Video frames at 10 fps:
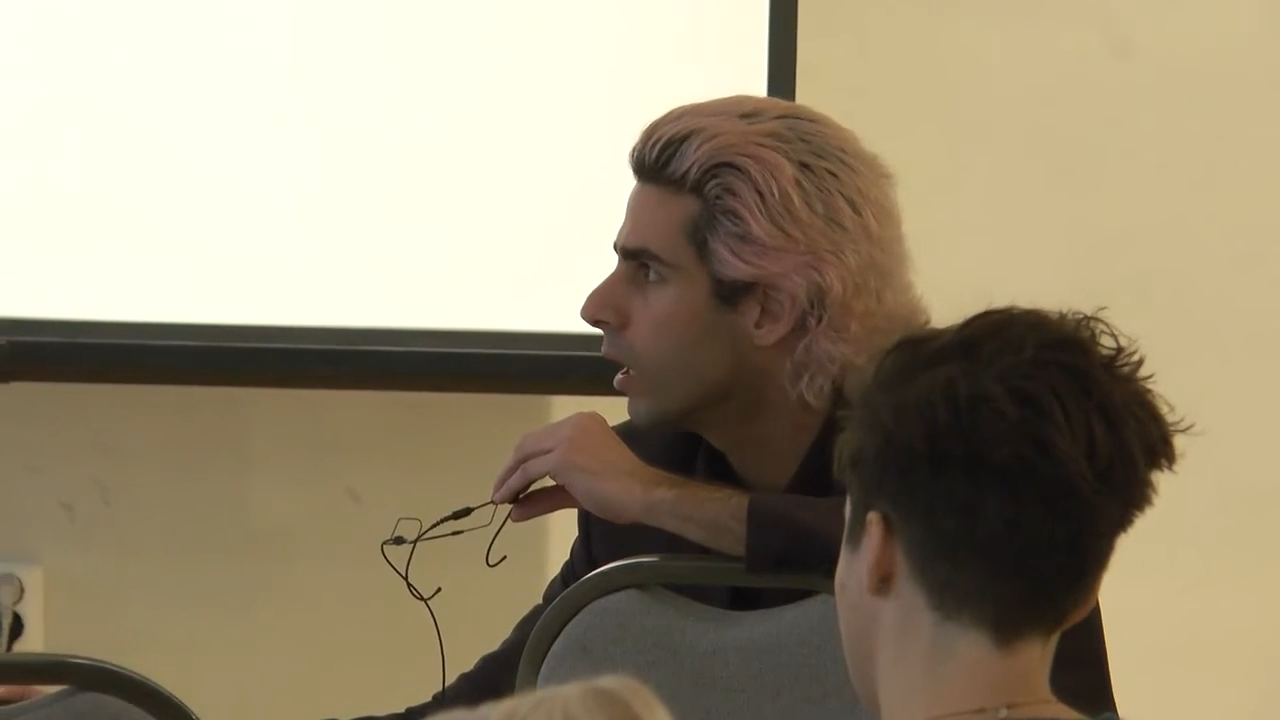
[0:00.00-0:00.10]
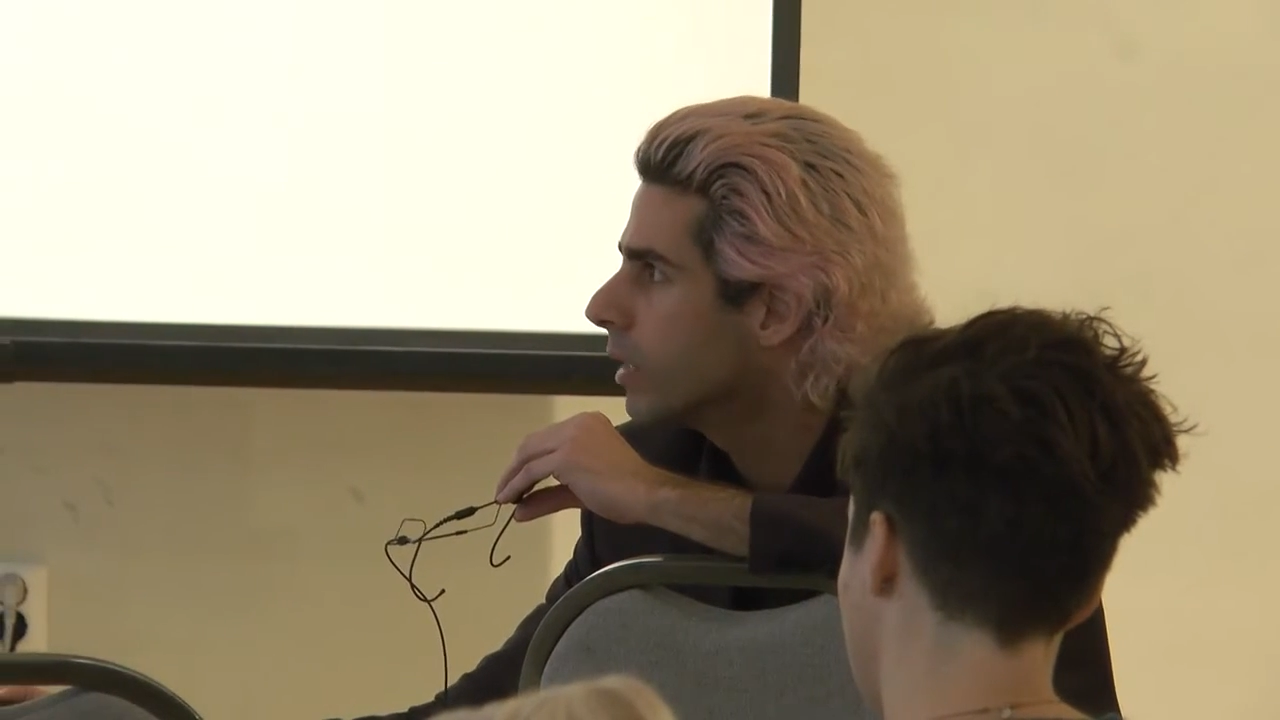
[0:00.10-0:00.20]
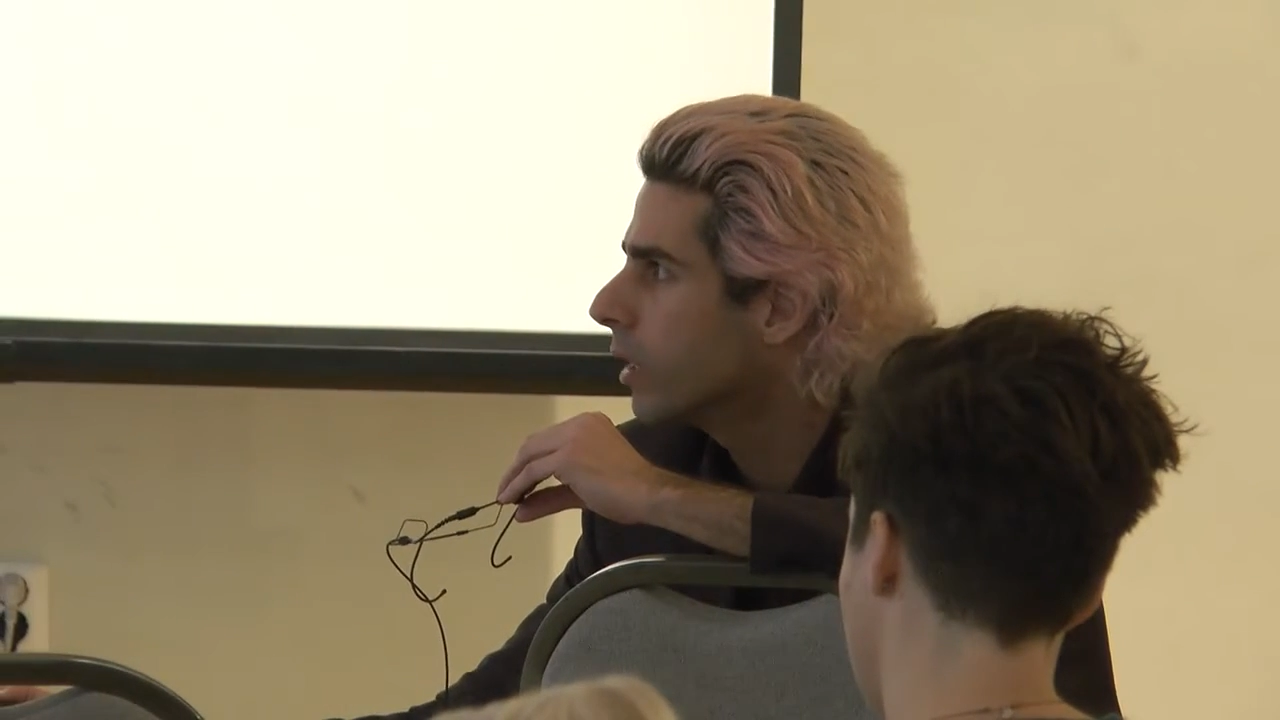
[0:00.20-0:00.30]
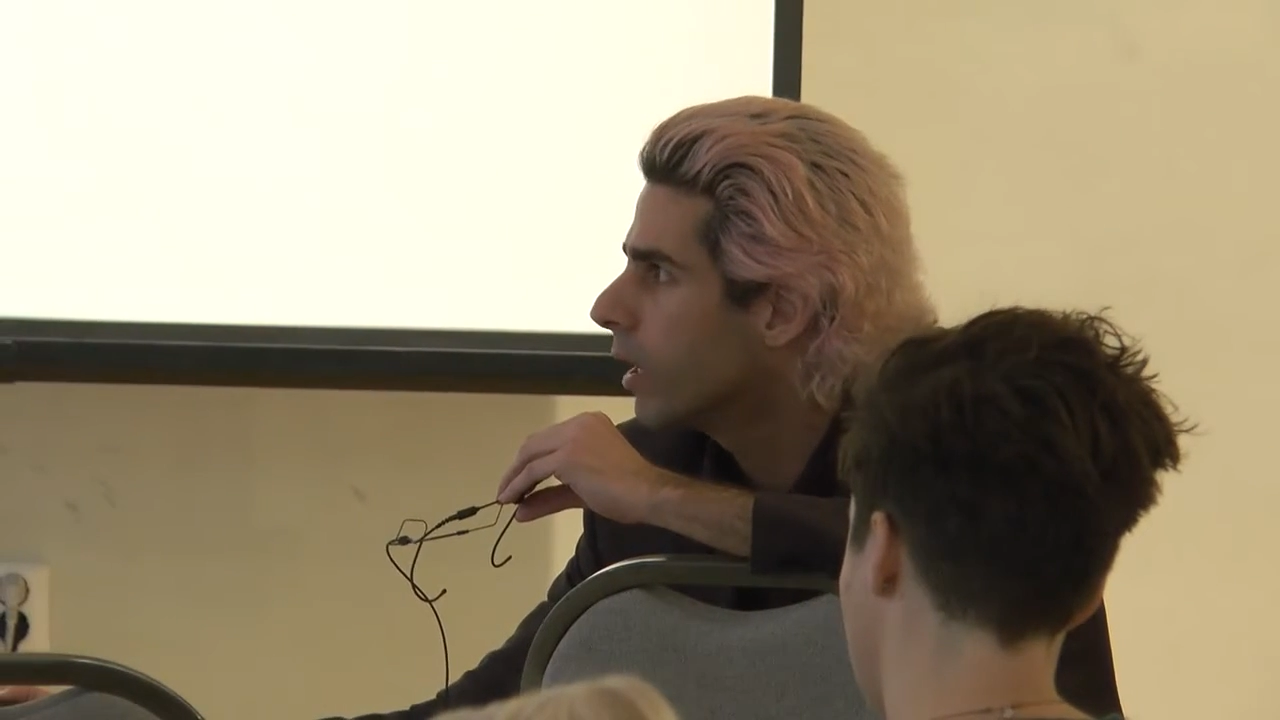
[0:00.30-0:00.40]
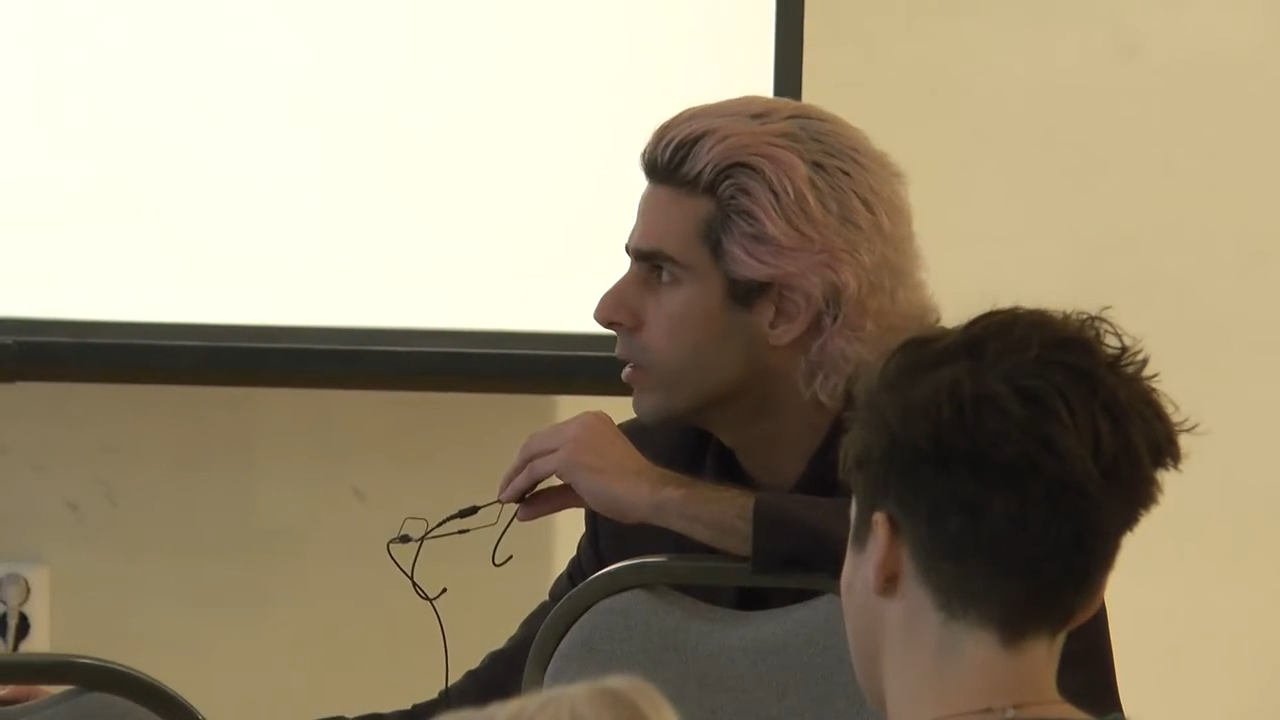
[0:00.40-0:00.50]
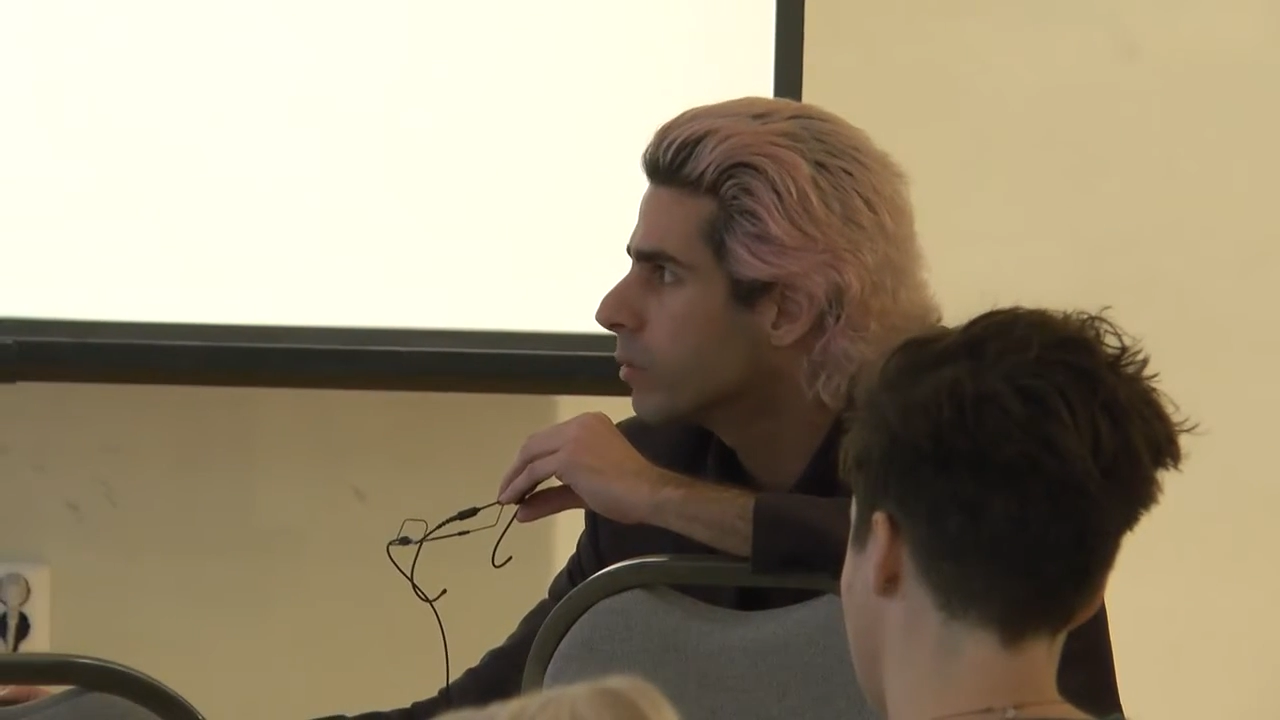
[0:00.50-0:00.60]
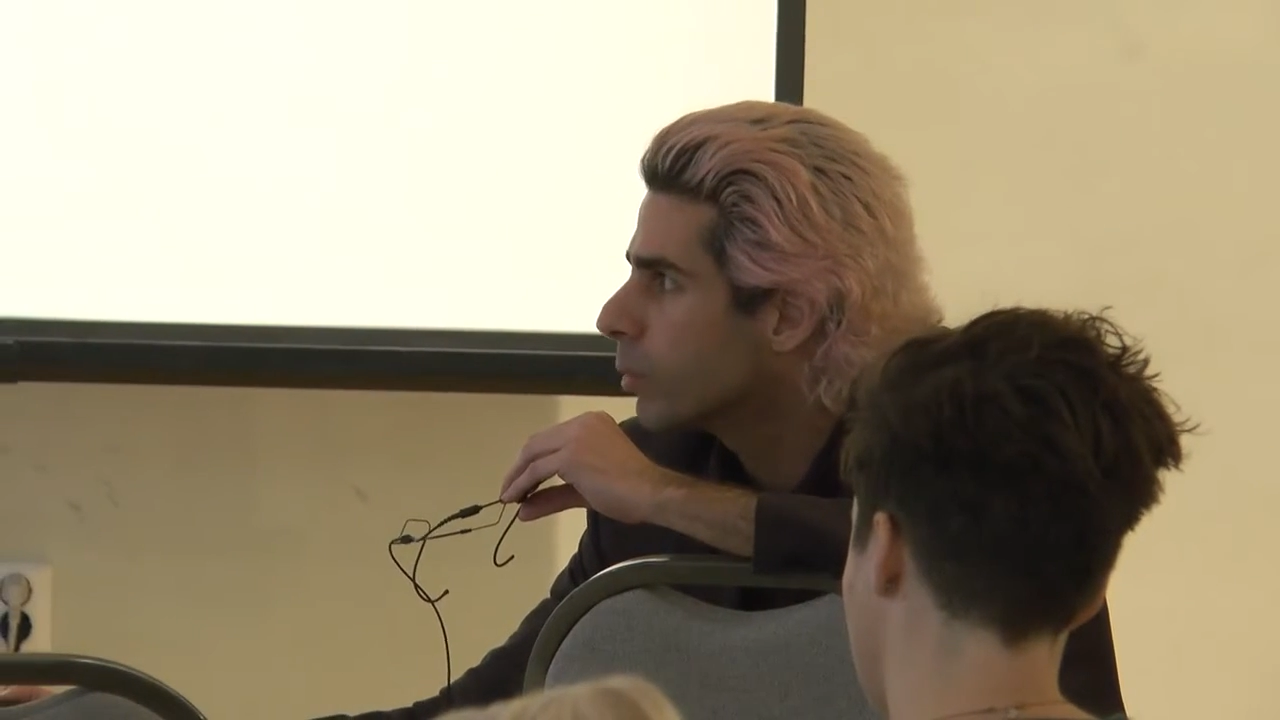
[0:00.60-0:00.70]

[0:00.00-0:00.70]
I, th I think